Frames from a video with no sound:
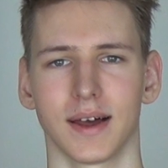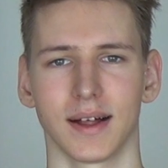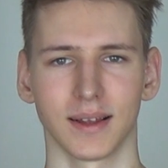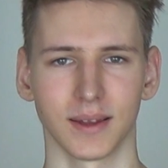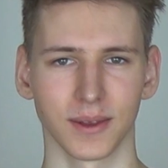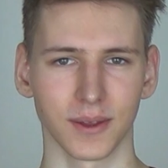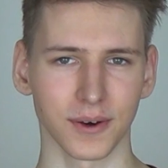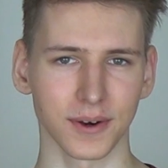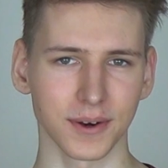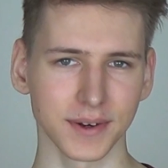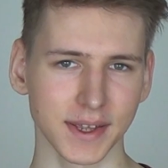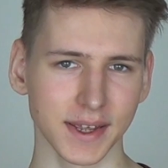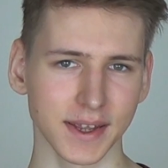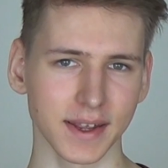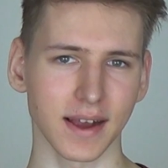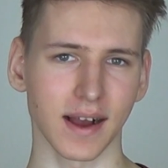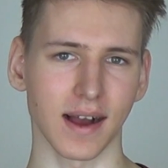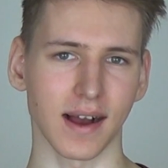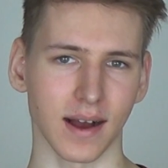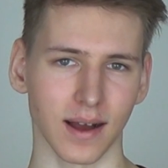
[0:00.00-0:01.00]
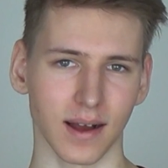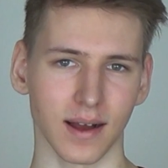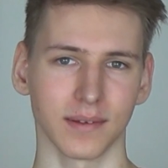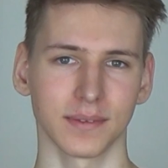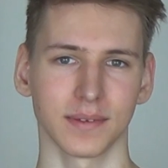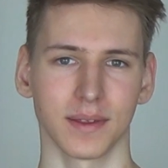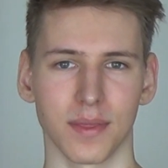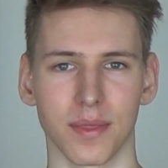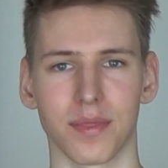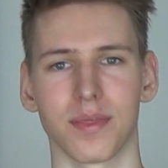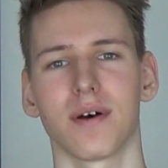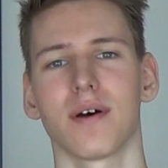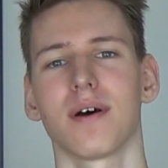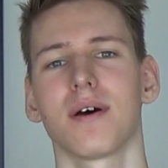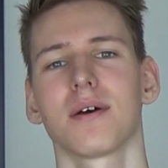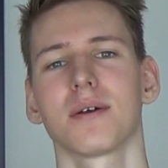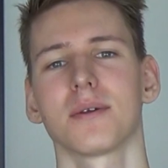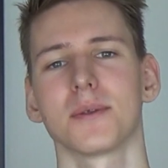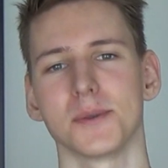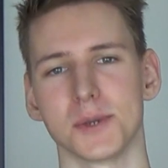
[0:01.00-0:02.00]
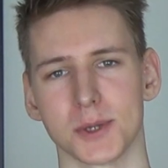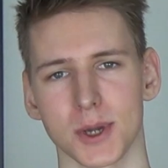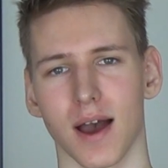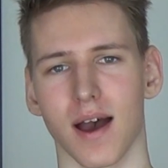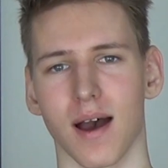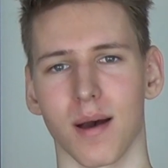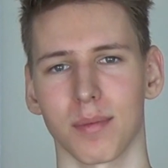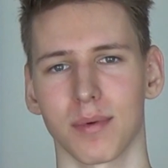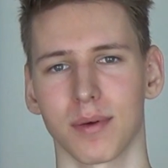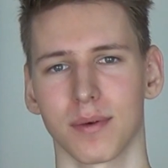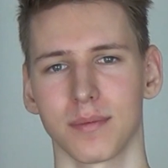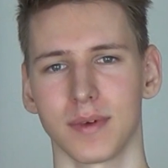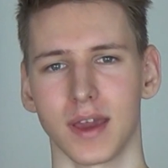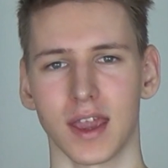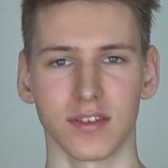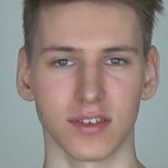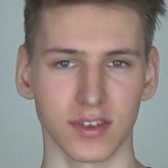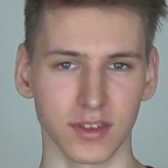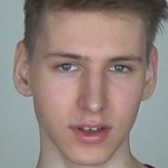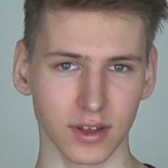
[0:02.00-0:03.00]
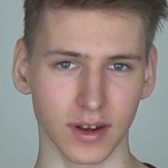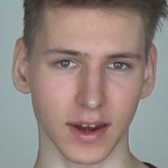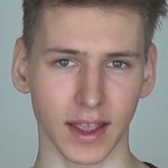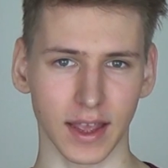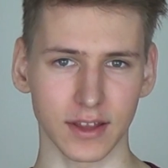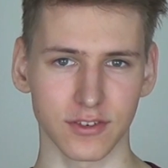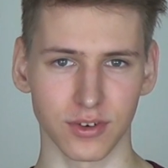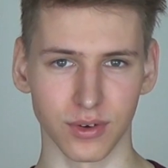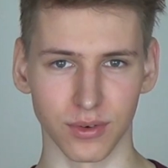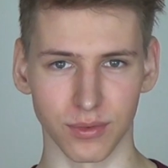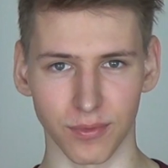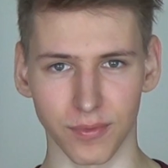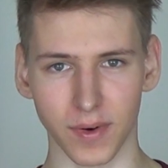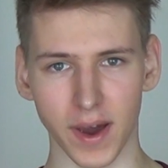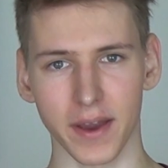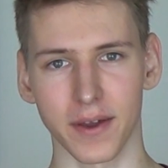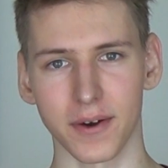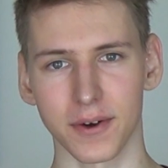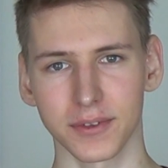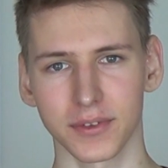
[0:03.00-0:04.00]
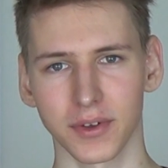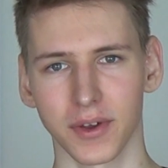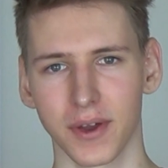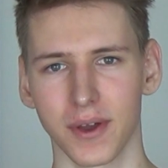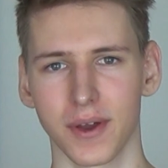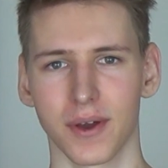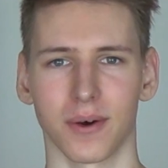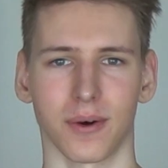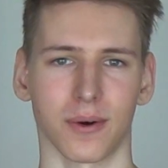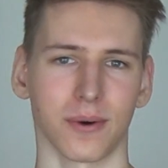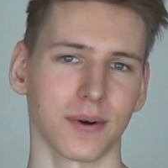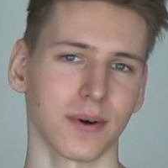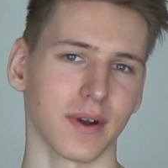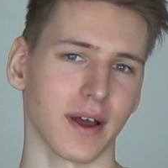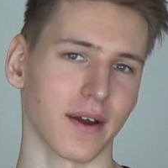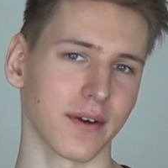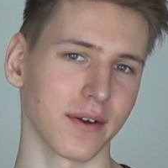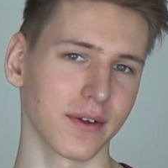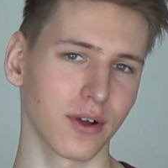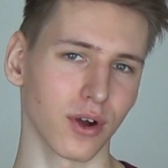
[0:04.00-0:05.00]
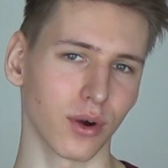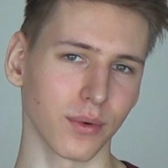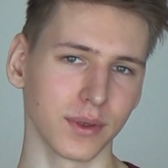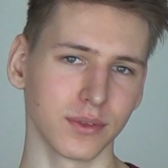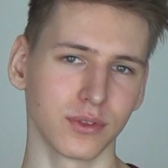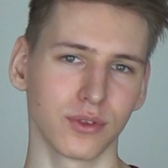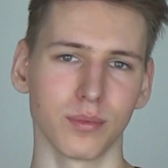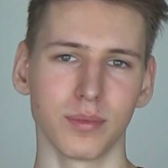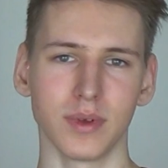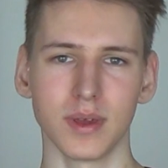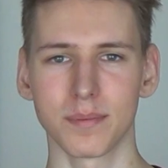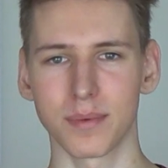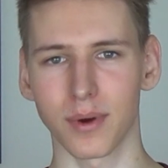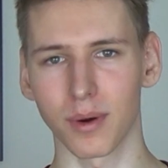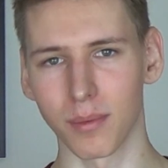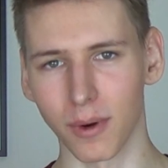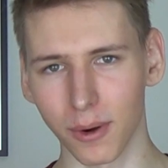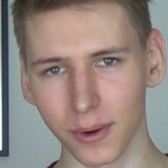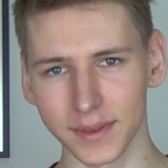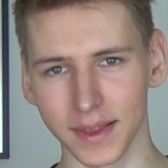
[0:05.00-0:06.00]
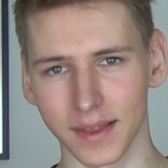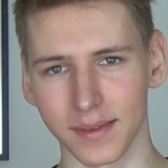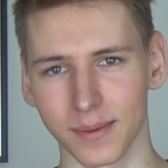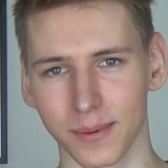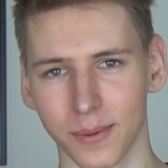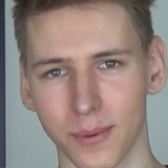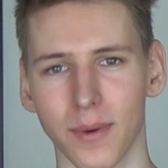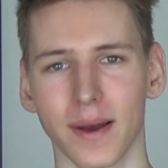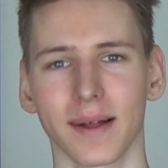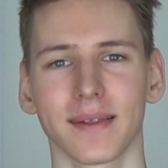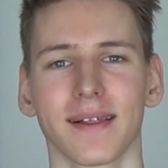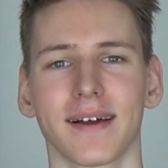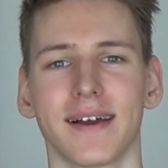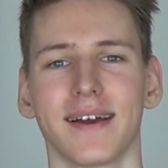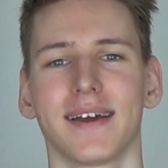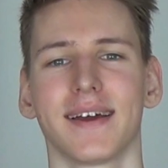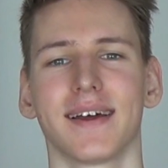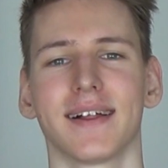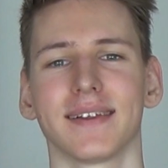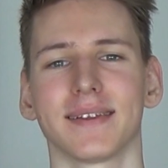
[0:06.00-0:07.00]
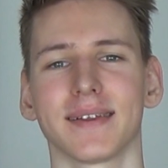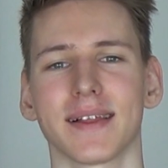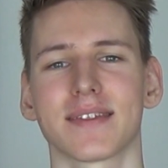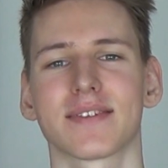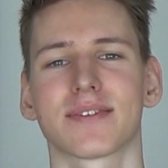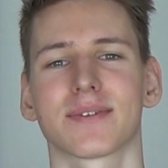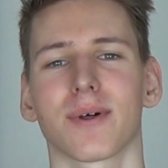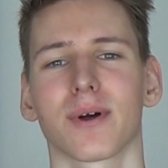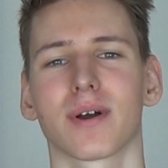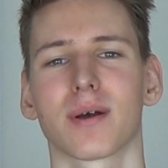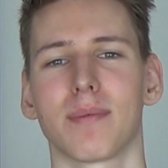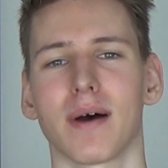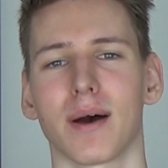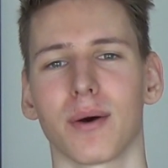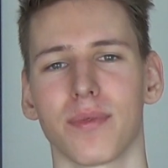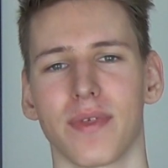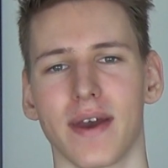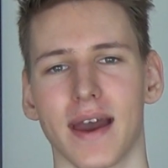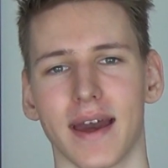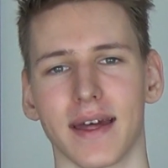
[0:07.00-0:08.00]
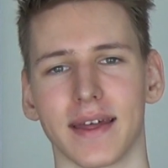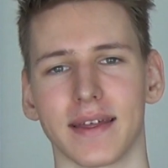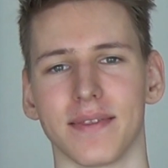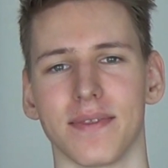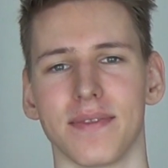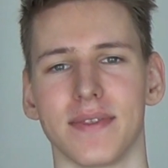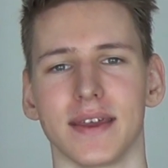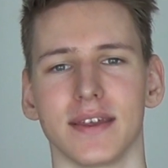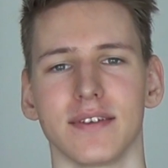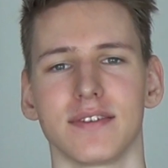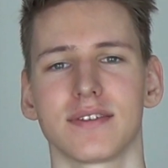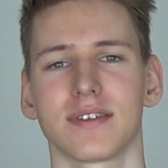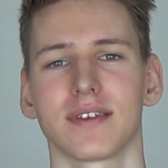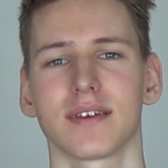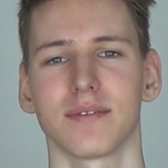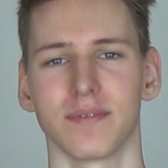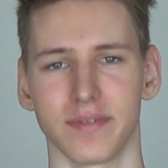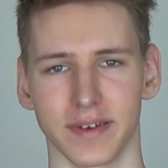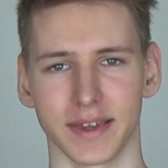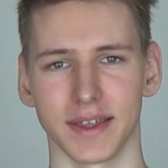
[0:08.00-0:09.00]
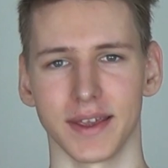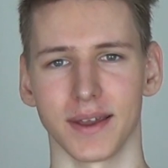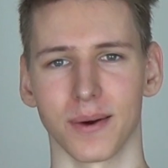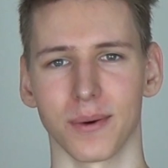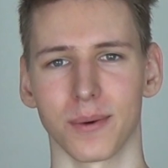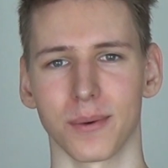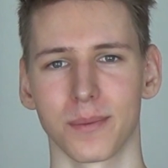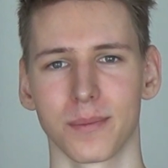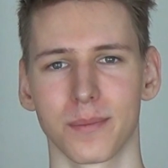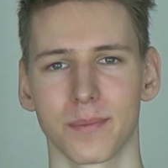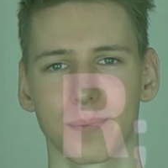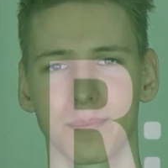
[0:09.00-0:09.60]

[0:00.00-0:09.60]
Learning on the job. Is it gonna get you fired or are you going to be promoted? Well, let's talk about that in this video.